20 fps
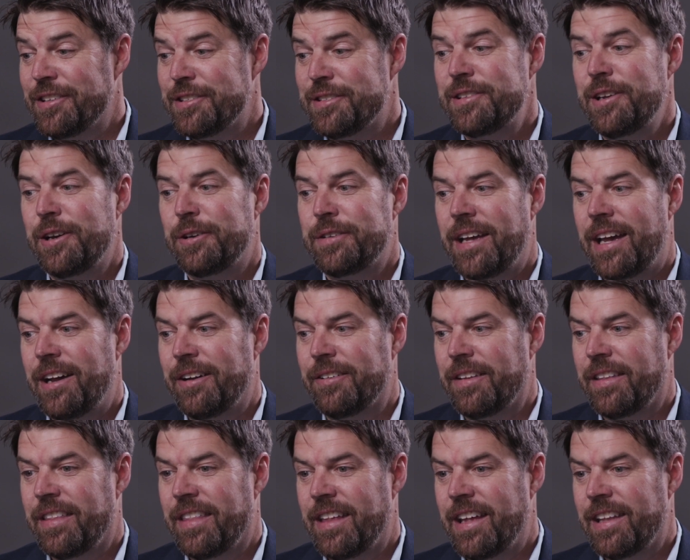is no
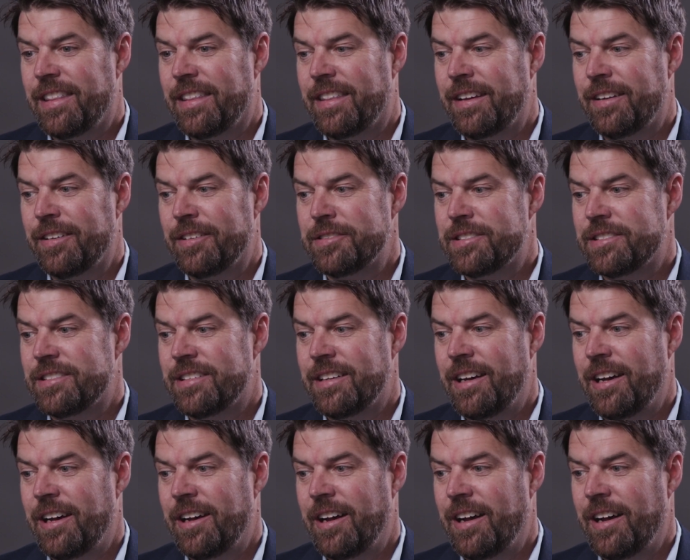doubt that there's
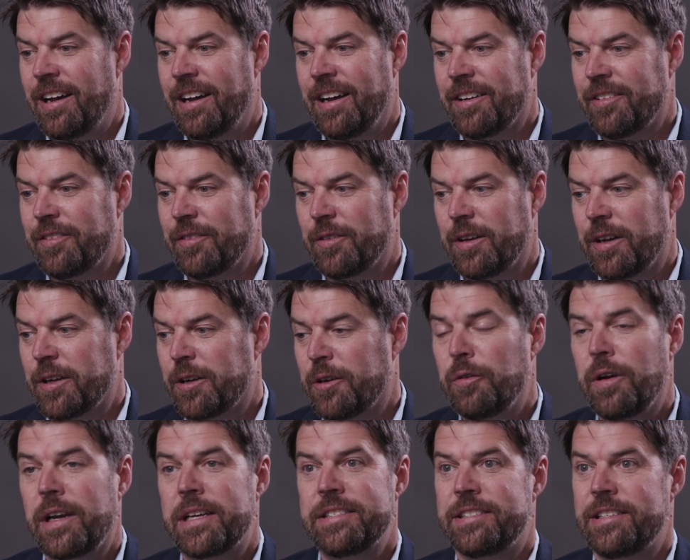a
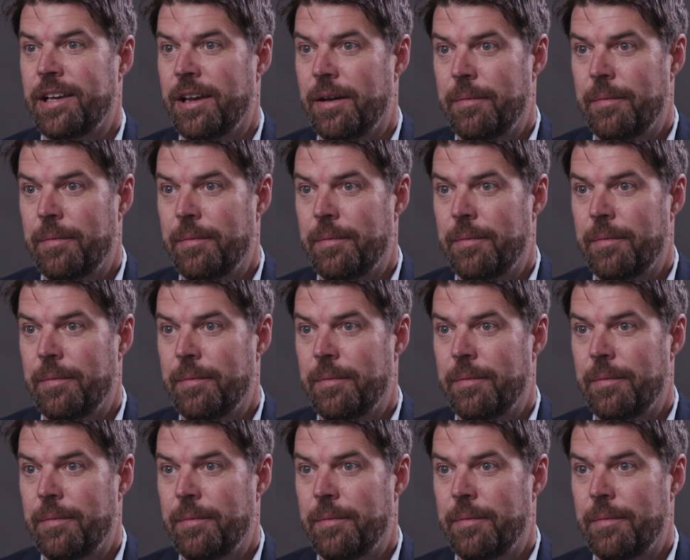crazy